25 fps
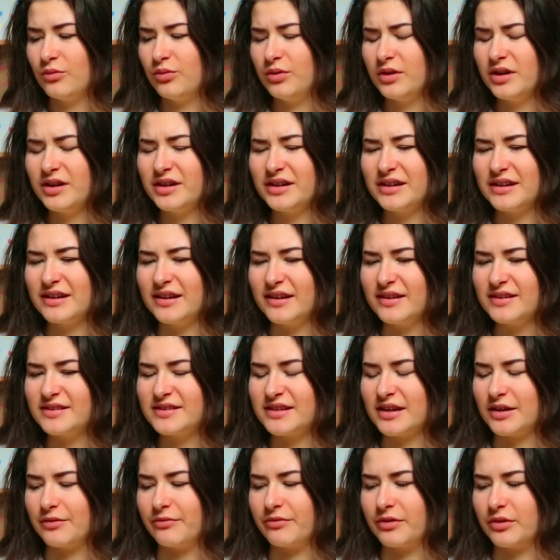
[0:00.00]
Where
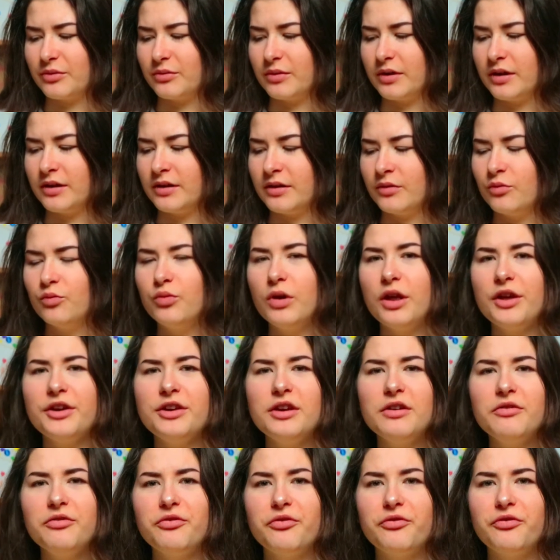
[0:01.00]
is everyone? Well,
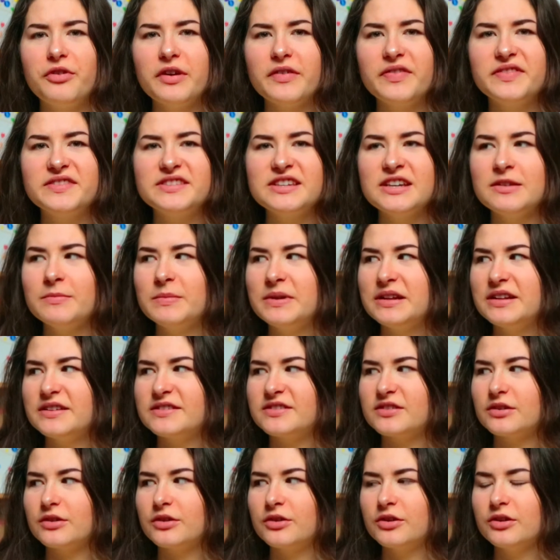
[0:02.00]
you're fifteen
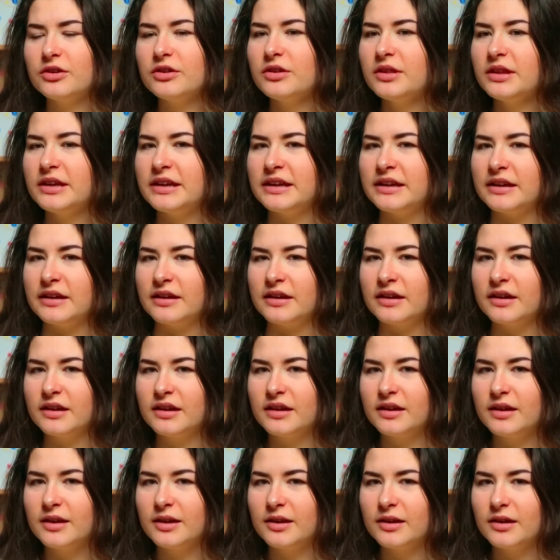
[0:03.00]
minutes early.
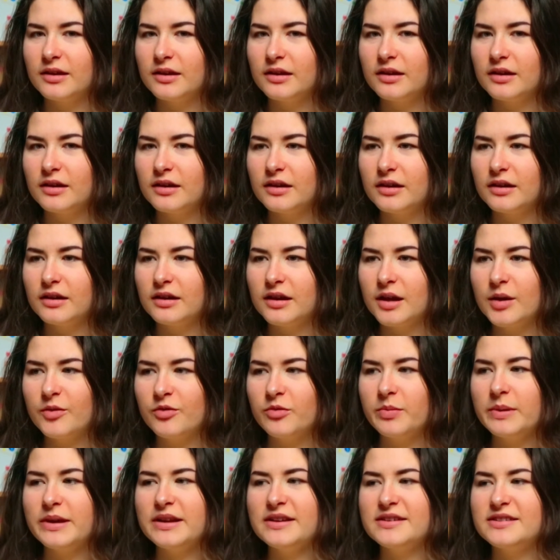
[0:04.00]

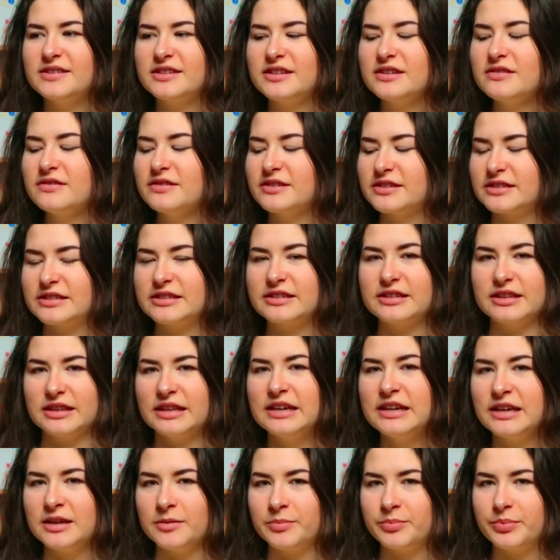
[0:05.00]
Everybody's still
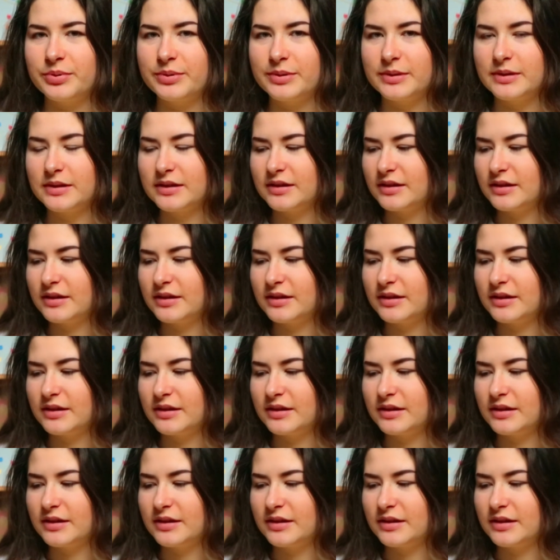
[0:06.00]
asleep.